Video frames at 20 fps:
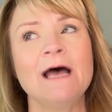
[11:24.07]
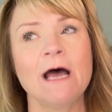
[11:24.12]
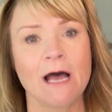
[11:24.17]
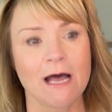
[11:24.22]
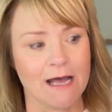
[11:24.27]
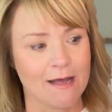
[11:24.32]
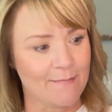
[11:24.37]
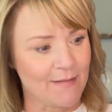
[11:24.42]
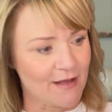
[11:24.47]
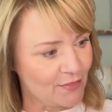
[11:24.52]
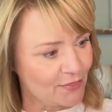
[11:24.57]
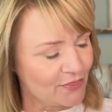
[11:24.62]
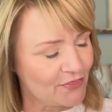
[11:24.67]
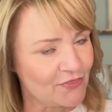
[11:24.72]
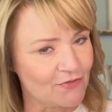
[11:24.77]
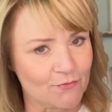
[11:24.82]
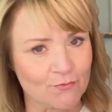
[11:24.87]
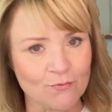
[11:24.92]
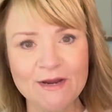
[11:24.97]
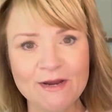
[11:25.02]
about
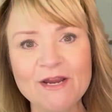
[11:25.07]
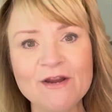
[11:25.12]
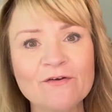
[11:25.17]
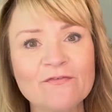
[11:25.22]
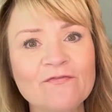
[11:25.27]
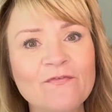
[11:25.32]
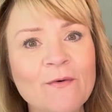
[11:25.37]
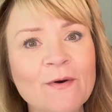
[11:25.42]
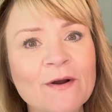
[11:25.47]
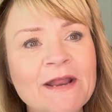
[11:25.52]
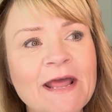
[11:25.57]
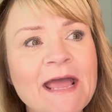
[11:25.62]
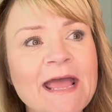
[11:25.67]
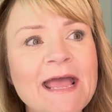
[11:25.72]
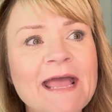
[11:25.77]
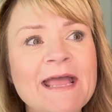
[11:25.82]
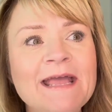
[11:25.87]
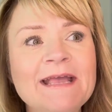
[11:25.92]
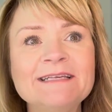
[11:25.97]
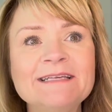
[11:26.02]
3 or 4
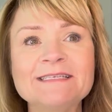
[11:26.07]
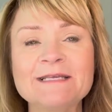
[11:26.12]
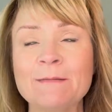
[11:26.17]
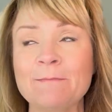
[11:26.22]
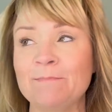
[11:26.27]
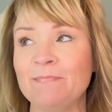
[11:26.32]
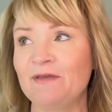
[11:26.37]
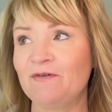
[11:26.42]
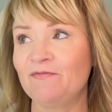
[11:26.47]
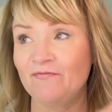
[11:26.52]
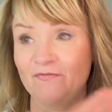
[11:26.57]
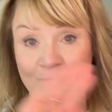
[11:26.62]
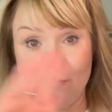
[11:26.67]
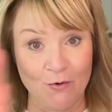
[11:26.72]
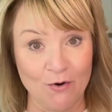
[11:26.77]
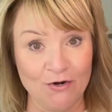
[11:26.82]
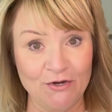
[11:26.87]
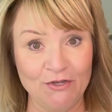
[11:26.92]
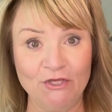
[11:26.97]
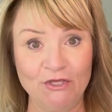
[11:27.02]
days
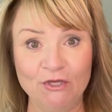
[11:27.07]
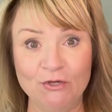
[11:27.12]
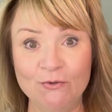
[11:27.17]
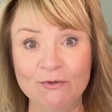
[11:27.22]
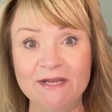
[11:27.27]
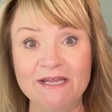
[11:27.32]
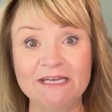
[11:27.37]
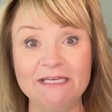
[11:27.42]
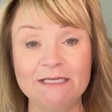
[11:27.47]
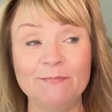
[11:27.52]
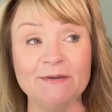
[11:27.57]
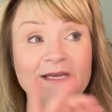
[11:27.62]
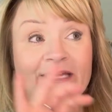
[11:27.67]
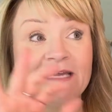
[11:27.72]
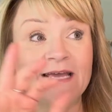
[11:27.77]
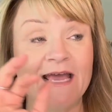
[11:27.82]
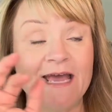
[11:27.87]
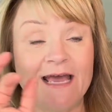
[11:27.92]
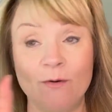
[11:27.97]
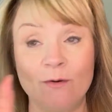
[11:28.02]
before you need to
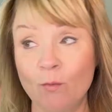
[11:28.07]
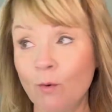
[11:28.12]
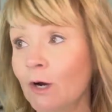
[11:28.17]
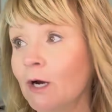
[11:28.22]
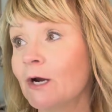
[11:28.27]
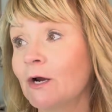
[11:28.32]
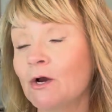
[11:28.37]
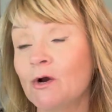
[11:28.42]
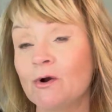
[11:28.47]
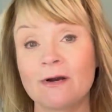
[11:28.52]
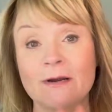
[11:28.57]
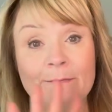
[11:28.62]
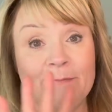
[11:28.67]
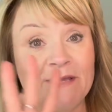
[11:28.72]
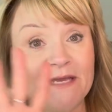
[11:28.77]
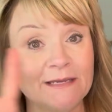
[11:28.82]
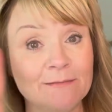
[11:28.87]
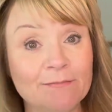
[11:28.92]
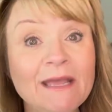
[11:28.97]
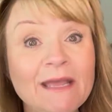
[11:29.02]
be at work or a
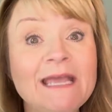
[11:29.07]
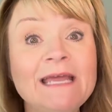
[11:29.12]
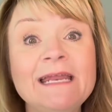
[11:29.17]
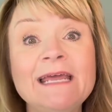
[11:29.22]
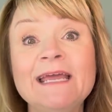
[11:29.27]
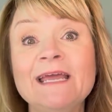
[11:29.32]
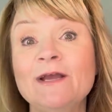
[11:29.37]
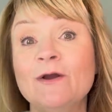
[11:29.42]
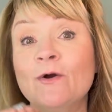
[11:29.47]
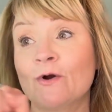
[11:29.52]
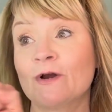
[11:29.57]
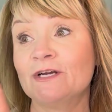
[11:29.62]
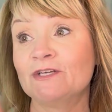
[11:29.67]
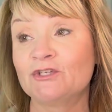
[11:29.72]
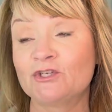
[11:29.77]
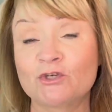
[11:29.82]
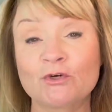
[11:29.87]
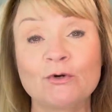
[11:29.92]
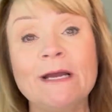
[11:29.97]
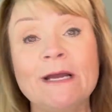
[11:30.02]
big meeting or
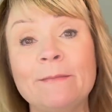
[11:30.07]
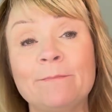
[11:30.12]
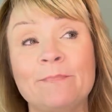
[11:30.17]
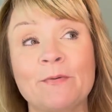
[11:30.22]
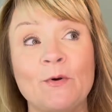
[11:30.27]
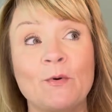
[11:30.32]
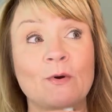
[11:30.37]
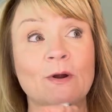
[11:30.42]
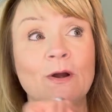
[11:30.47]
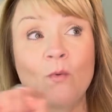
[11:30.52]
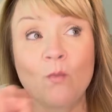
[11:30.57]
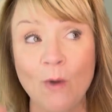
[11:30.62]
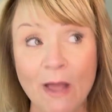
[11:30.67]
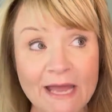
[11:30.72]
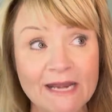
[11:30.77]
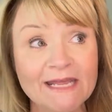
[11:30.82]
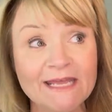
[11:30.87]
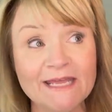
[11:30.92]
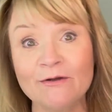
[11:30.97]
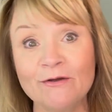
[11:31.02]
a trip or a
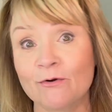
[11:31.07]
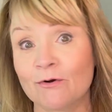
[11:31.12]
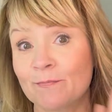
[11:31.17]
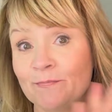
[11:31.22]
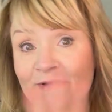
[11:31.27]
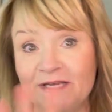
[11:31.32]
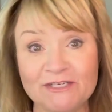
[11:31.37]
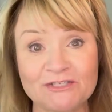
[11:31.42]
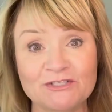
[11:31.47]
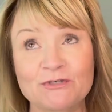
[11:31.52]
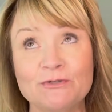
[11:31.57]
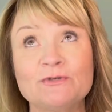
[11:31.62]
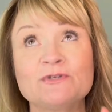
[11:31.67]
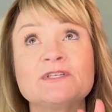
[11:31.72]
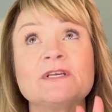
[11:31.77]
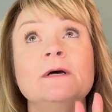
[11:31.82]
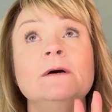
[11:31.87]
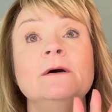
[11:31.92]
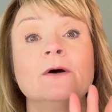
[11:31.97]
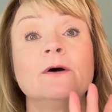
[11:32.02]
wedding or
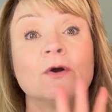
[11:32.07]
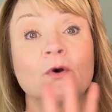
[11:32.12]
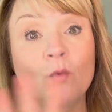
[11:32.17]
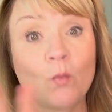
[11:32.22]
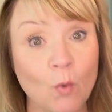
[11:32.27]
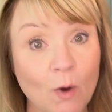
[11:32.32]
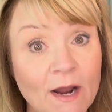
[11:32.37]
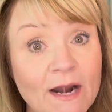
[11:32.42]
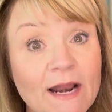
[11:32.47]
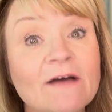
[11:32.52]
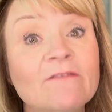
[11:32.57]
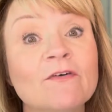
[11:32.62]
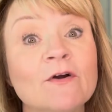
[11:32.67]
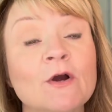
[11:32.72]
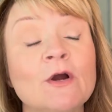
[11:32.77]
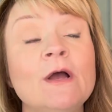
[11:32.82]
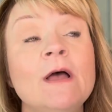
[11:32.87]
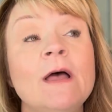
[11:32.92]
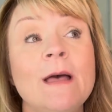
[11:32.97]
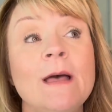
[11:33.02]
pictures or
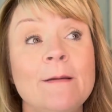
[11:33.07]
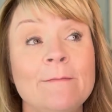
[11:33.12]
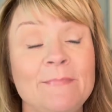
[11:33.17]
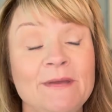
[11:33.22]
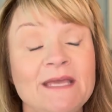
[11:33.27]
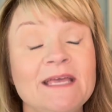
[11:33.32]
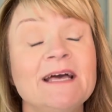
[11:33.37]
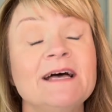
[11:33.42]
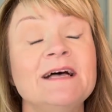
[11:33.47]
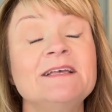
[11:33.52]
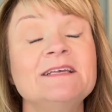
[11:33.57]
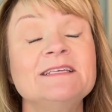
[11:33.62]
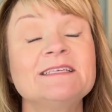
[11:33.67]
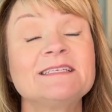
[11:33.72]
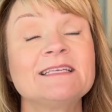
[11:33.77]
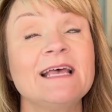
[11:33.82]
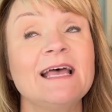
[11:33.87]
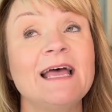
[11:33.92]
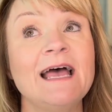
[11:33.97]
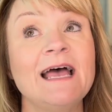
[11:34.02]
whatever,
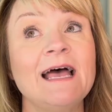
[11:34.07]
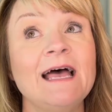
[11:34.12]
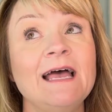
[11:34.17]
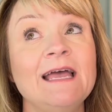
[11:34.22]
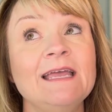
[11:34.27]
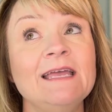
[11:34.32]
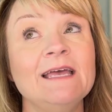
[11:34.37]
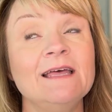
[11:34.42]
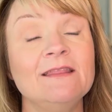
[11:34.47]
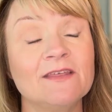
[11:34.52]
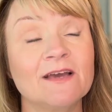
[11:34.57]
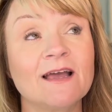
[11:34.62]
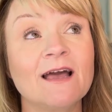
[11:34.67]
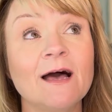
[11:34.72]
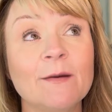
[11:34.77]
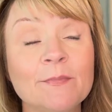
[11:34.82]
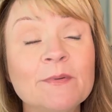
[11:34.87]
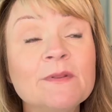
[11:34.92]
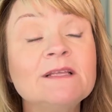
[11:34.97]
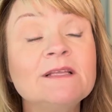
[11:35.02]
because the
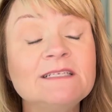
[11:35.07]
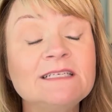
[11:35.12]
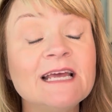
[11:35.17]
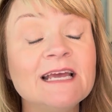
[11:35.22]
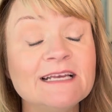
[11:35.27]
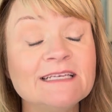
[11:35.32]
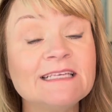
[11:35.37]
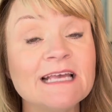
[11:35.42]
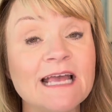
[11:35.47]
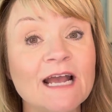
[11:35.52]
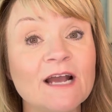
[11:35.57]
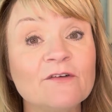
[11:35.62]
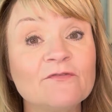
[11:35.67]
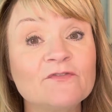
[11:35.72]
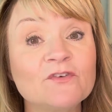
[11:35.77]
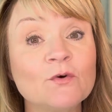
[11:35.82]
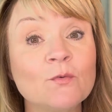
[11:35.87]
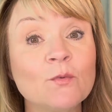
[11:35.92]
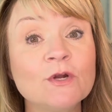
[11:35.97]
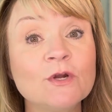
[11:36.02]
couple of days
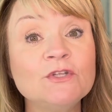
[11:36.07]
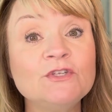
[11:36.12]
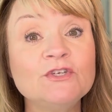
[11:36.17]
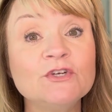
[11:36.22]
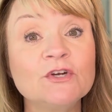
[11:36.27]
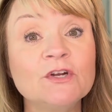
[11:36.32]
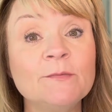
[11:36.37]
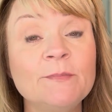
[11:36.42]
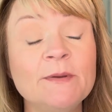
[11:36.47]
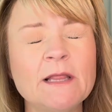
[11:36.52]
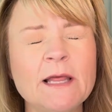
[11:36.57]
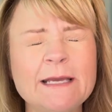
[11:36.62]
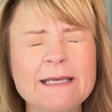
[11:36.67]
afterwards, you're going to be like,